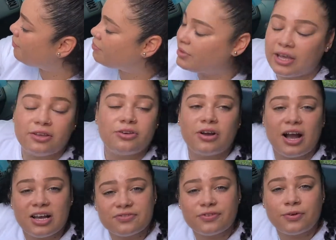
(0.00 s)
Thank you
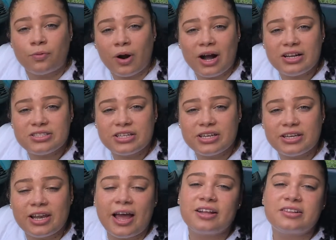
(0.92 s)
guys for
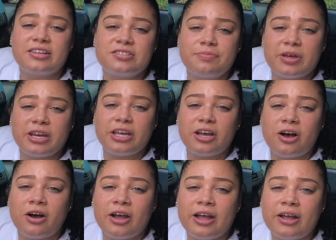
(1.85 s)
watching. Like this
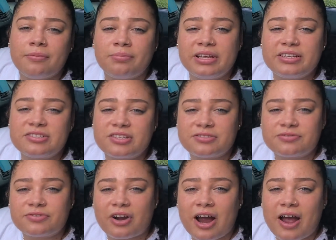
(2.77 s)
video and please
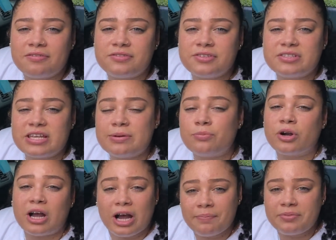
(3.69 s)
subscribe to see
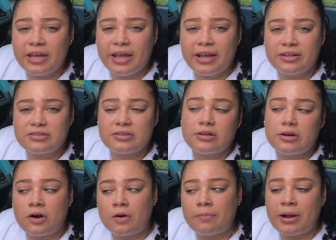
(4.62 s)
more updates
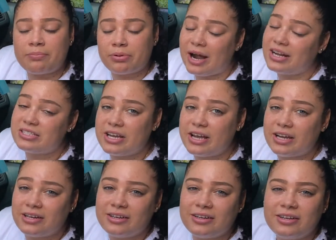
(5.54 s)
on my
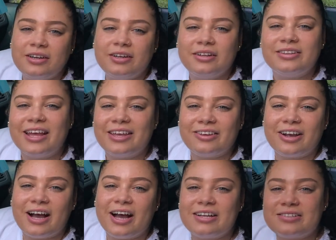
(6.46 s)
project. Thank you
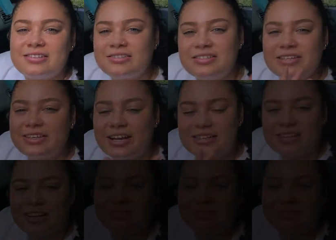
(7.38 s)
guys. See you next time.